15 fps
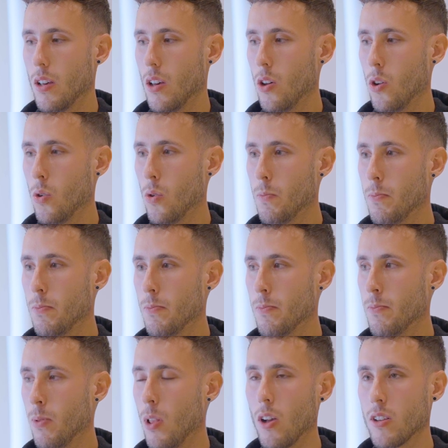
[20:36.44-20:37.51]
how
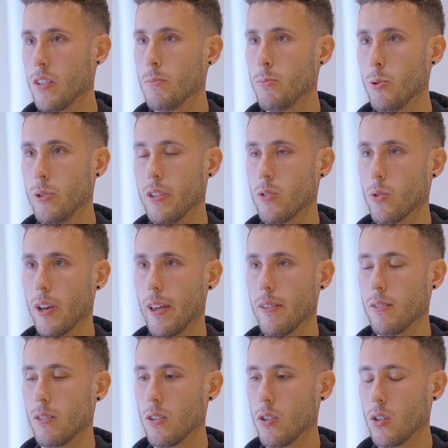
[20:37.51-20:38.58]
blocks are put in
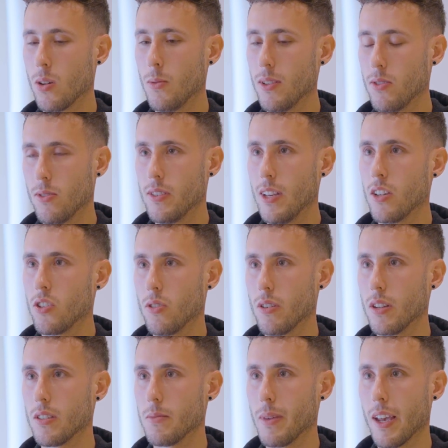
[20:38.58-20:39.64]
together, how a
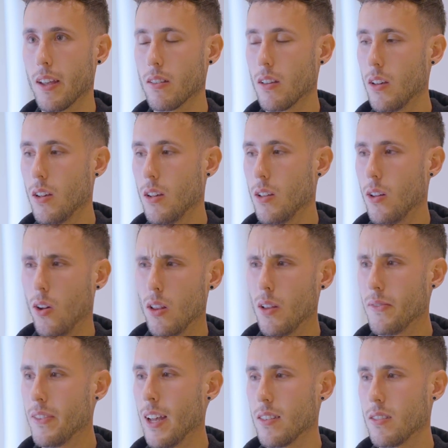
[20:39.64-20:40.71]
transaction is made, all
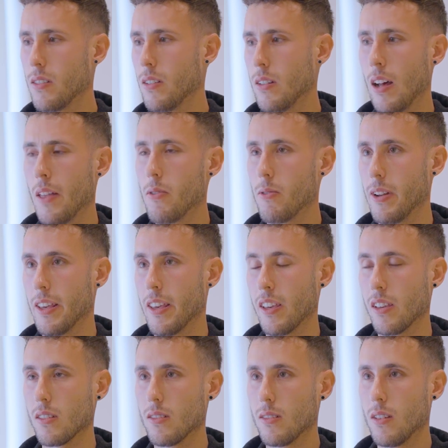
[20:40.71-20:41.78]
of that
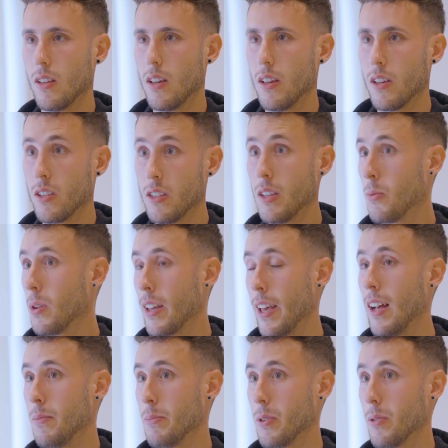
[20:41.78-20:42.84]
underlaying, because it will help